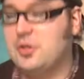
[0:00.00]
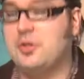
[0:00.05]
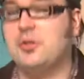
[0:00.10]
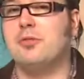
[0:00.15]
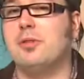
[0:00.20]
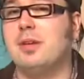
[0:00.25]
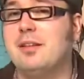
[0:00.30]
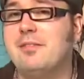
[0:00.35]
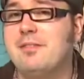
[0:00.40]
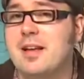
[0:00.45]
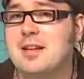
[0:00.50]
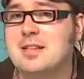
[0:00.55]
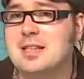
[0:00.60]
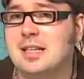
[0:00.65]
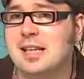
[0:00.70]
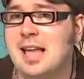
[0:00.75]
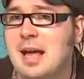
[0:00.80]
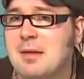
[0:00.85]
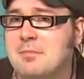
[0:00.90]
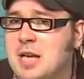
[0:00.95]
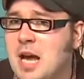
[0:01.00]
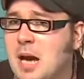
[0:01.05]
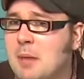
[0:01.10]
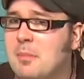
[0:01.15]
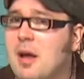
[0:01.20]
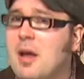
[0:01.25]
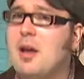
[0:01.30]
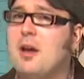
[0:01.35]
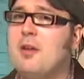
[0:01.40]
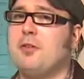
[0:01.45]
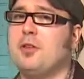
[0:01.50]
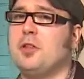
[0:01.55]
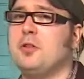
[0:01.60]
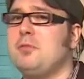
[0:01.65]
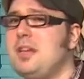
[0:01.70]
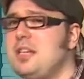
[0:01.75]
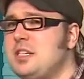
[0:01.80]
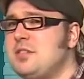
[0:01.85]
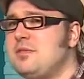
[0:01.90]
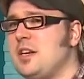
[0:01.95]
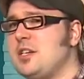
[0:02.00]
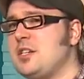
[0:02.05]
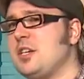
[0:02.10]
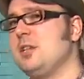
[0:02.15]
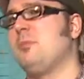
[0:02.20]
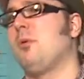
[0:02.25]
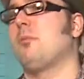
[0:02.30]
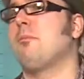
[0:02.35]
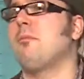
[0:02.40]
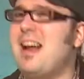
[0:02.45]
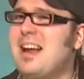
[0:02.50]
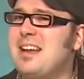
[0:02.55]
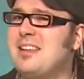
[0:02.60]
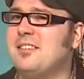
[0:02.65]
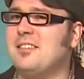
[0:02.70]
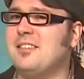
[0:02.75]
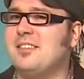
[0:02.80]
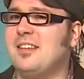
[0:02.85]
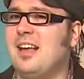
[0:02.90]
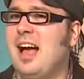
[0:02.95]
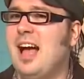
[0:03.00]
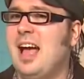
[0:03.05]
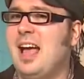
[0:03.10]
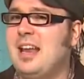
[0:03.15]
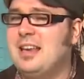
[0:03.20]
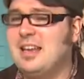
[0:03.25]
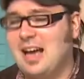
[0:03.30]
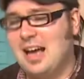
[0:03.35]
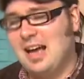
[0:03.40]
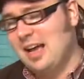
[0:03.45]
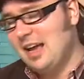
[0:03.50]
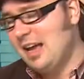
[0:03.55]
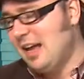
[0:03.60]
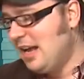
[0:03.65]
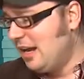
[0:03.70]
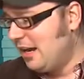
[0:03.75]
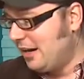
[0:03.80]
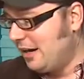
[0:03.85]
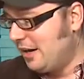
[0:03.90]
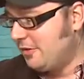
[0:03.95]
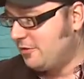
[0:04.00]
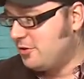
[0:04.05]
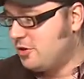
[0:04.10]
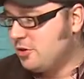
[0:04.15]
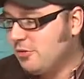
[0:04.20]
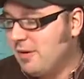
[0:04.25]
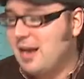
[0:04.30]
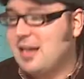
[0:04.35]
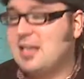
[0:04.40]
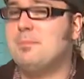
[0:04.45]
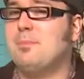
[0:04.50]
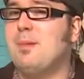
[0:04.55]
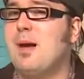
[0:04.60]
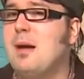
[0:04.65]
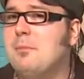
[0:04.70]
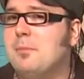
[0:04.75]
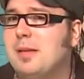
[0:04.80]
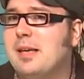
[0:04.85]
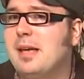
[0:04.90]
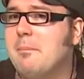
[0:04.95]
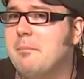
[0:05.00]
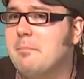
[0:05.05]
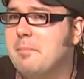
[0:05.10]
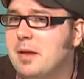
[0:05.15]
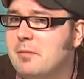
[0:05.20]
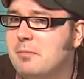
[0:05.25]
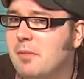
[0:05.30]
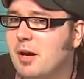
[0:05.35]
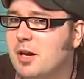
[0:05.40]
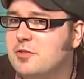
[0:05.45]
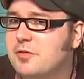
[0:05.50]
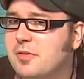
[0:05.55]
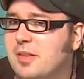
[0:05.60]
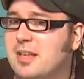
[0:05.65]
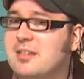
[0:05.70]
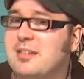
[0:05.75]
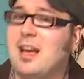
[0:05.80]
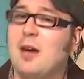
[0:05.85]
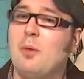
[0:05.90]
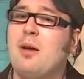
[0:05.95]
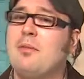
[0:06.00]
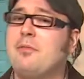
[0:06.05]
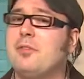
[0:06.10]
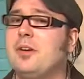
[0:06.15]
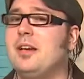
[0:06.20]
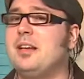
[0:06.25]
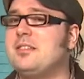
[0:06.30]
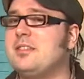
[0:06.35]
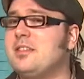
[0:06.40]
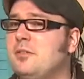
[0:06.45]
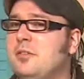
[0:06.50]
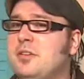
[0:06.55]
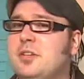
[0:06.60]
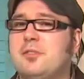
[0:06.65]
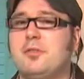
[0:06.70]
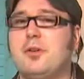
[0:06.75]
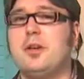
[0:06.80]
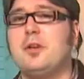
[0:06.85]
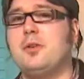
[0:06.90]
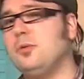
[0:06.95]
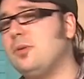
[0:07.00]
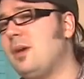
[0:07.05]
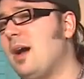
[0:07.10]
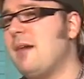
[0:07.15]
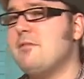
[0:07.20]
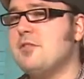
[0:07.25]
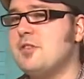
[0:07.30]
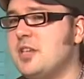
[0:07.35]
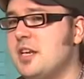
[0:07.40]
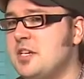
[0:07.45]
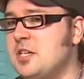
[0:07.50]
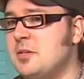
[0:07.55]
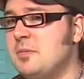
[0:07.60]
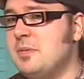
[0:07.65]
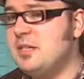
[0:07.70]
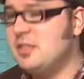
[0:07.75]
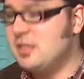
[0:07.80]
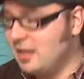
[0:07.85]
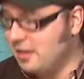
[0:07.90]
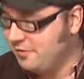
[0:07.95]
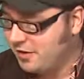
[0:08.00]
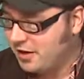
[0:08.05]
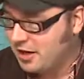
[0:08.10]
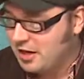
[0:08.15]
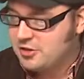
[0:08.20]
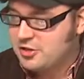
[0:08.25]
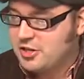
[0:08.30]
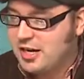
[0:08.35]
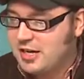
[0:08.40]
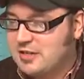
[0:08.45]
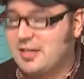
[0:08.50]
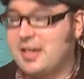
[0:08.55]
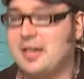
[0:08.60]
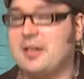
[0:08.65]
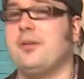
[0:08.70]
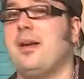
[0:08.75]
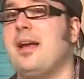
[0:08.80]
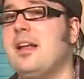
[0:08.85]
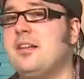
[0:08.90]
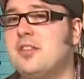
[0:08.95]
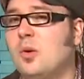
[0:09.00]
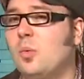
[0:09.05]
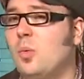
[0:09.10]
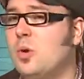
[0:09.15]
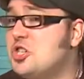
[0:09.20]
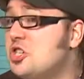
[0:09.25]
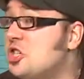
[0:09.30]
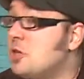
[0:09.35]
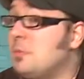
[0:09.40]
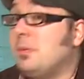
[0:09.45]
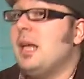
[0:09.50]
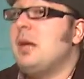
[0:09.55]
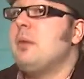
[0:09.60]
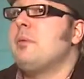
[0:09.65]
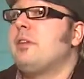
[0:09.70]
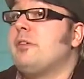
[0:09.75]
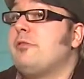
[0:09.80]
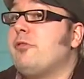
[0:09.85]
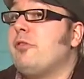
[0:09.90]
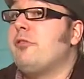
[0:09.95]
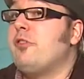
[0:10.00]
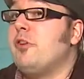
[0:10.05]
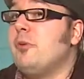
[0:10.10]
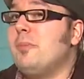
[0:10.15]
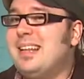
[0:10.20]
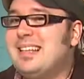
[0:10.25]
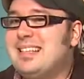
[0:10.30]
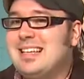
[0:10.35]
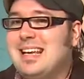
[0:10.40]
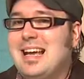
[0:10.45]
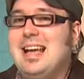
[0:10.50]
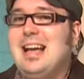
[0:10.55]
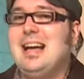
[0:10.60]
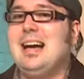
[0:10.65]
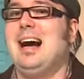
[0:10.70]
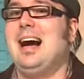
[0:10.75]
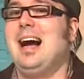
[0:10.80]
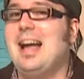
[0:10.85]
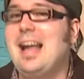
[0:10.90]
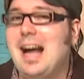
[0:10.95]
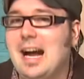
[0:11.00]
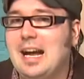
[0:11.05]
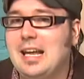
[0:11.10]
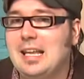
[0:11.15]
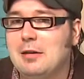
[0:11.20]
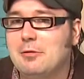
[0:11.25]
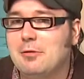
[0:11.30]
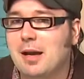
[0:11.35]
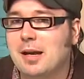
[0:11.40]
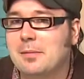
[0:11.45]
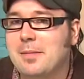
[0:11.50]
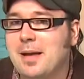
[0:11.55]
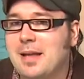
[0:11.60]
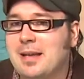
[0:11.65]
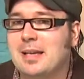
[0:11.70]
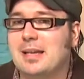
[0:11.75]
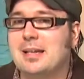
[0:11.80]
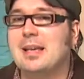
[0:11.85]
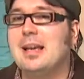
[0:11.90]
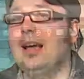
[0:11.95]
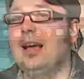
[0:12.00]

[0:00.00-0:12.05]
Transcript: use a really fancy laptop. For the rest of us on a more practical side, you know, $2,000 is probably a bit much for this. However, it still is a very cool conversation piece, and if you get a chance to get your hands on one just to play with it for a few minutes, I highly recommend it.